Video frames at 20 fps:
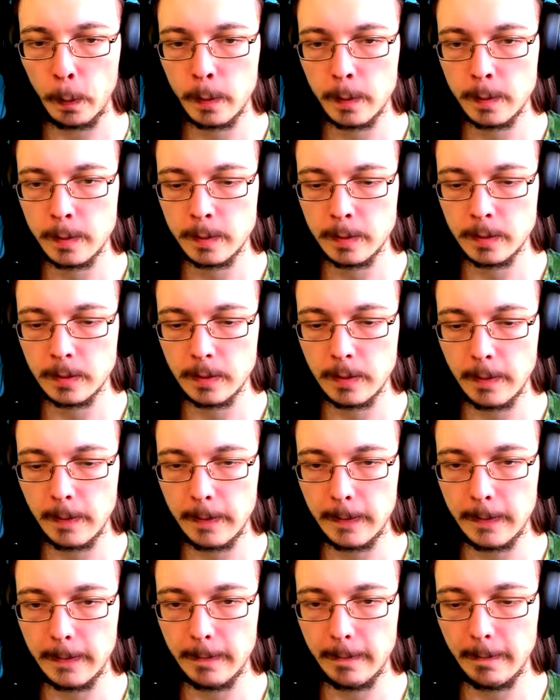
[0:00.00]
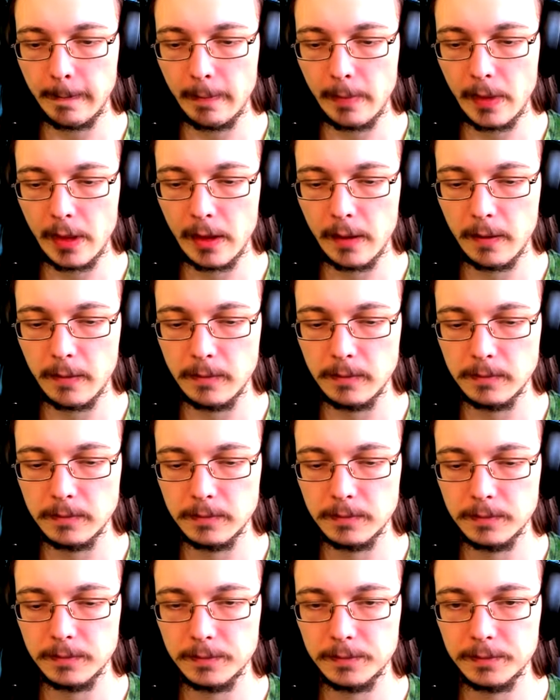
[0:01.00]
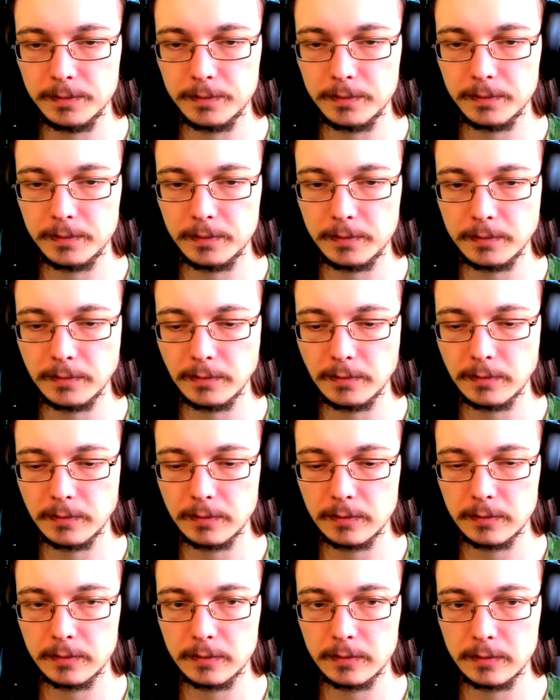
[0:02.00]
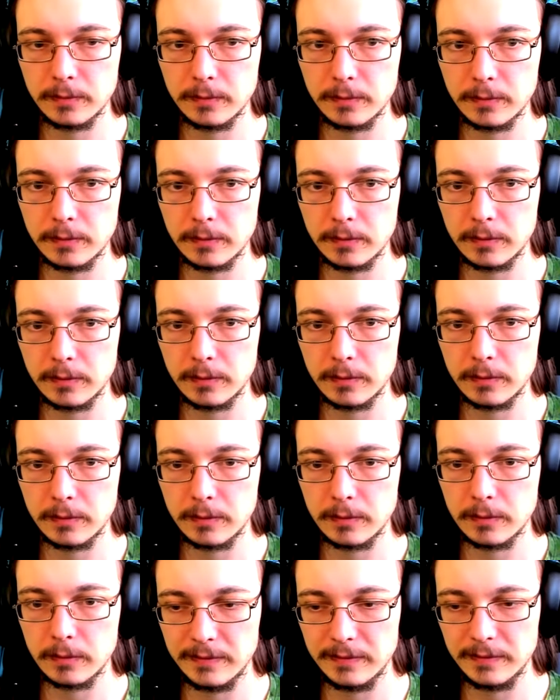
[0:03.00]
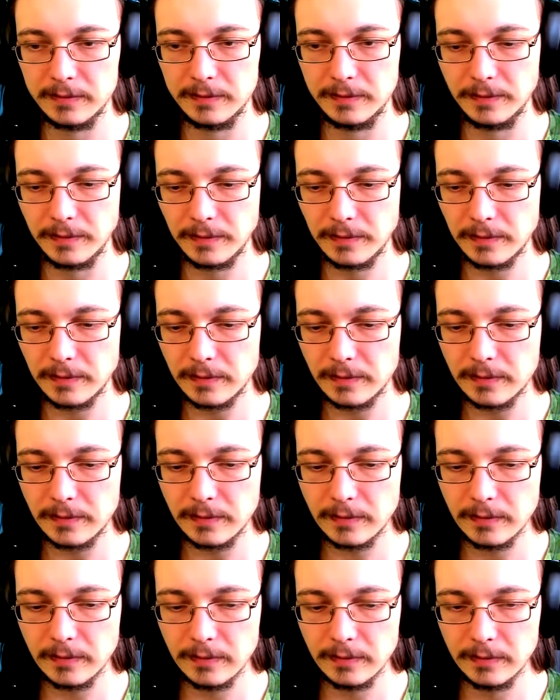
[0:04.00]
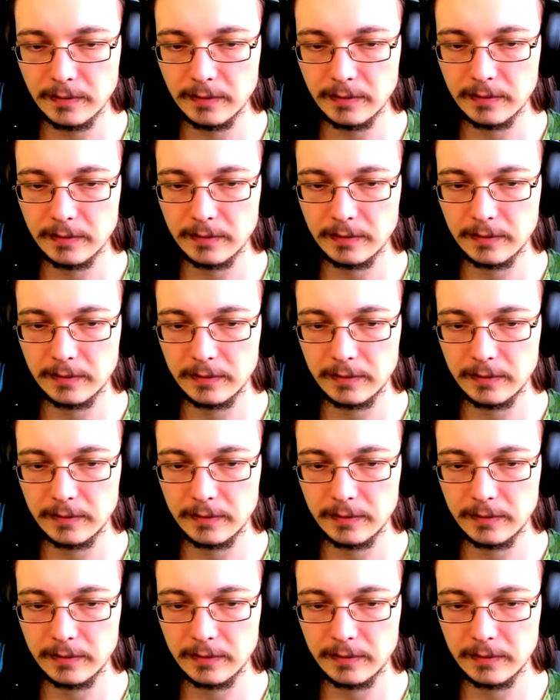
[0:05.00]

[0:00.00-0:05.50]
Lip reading: [no speech]